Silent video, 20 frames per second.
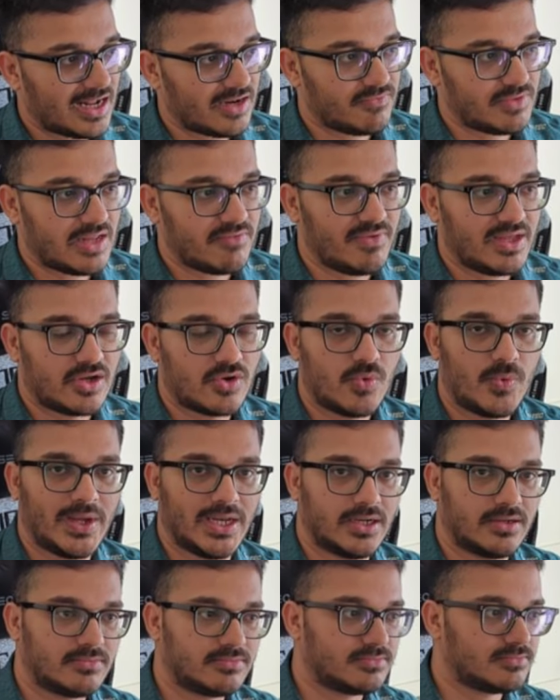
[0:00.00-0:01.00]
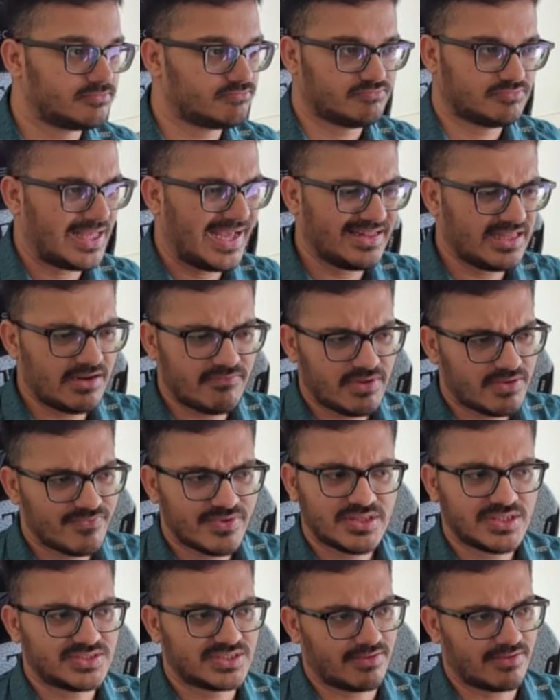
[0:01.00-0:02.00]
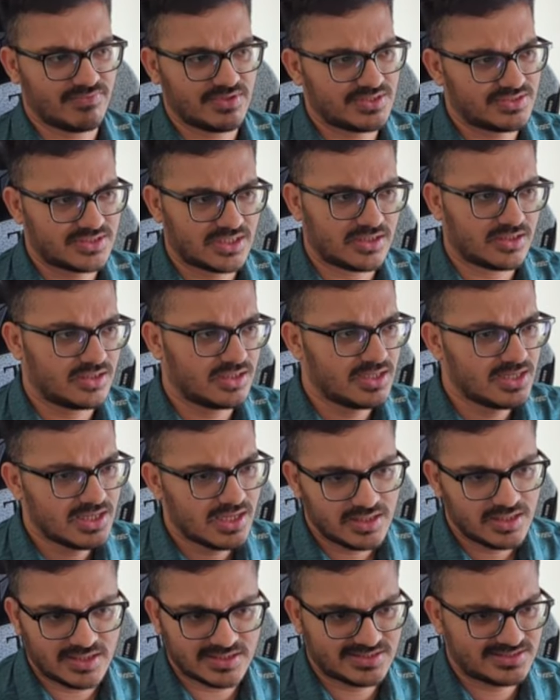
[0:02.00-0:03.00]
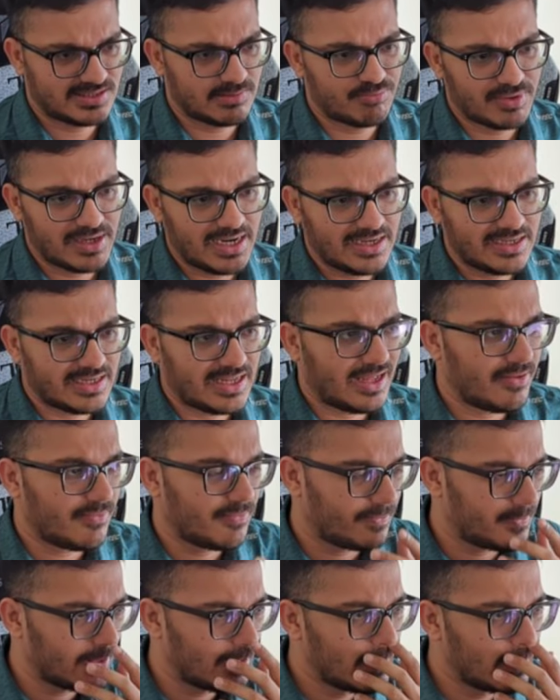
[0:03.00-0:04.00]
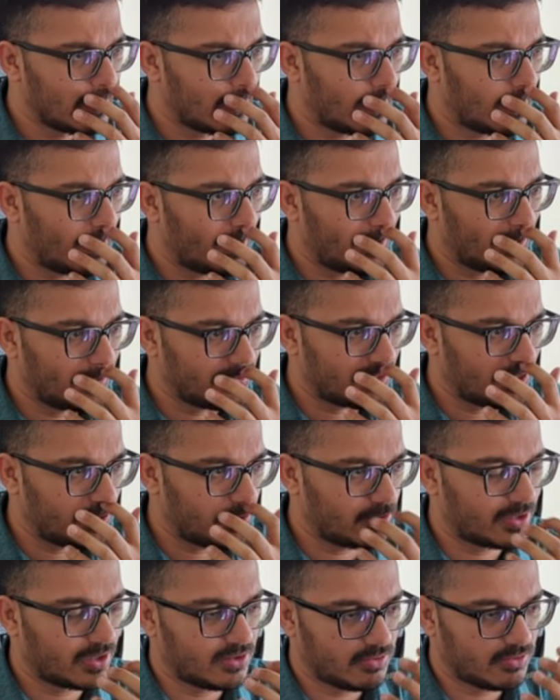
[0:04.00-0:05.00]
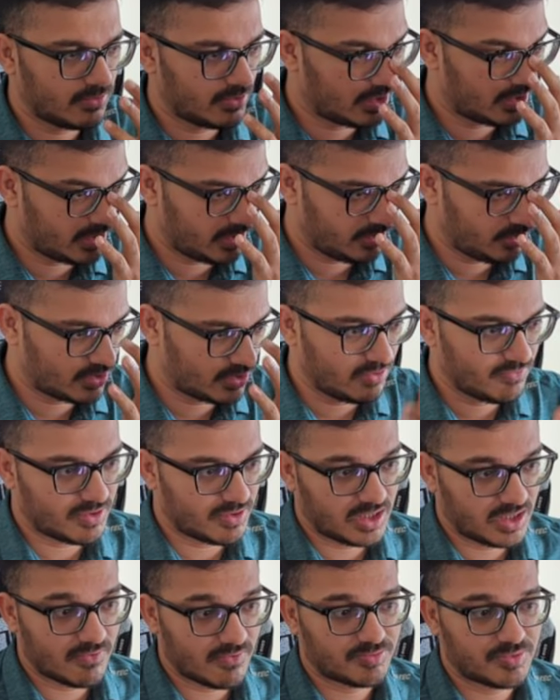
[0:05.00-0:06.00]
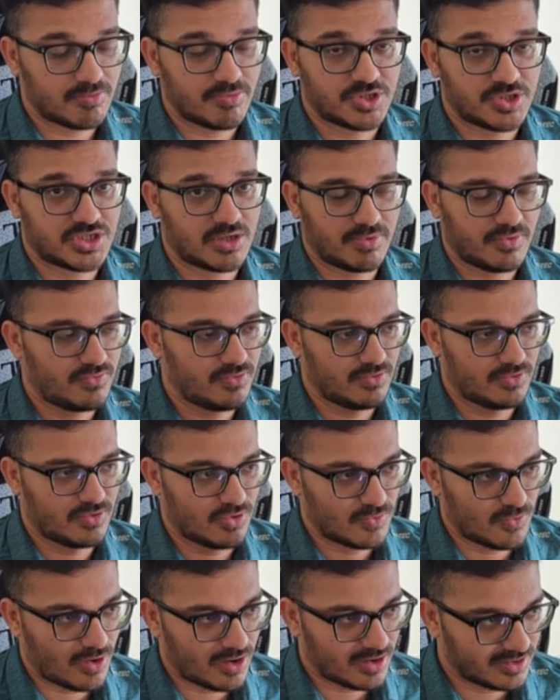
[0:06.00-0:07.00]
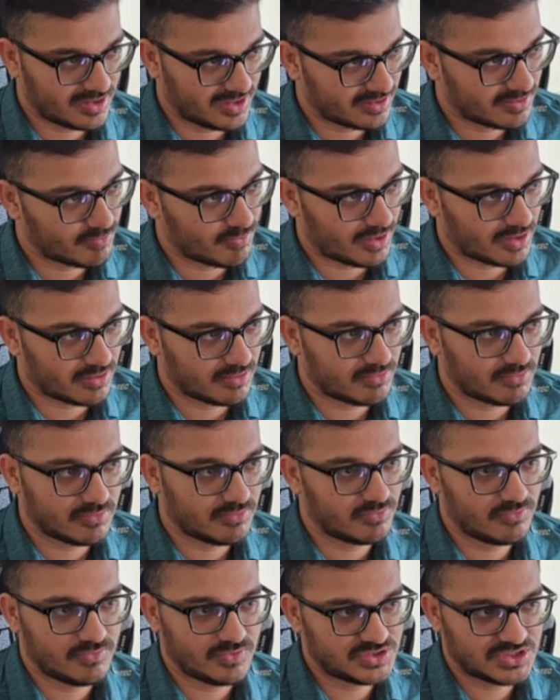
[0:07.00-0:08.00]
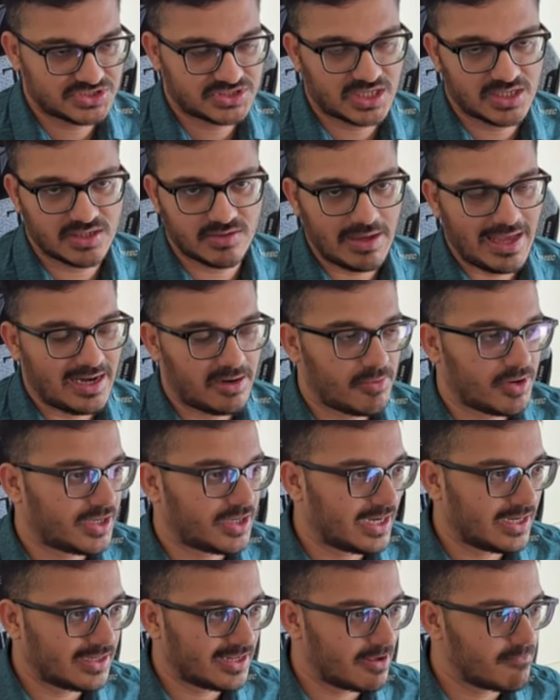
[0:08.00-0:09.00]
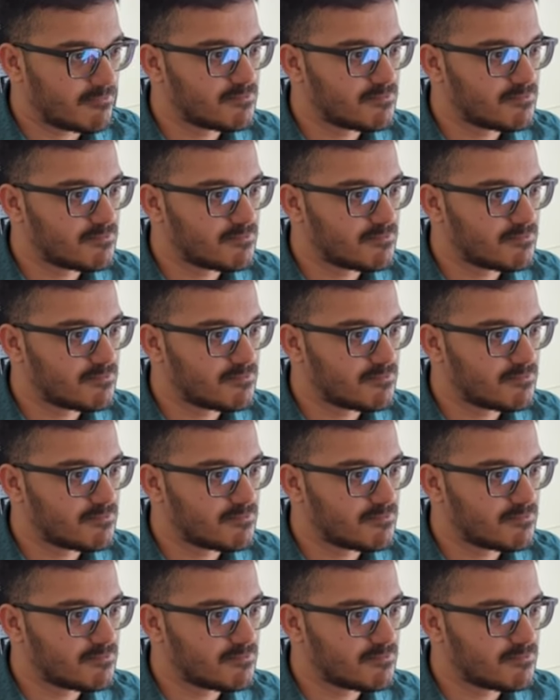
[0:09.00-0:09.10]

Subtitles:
then we queen, and then we win this game. This is the simple end game that you could even give up the bishop if you don't want it, but it's just a elementary end game.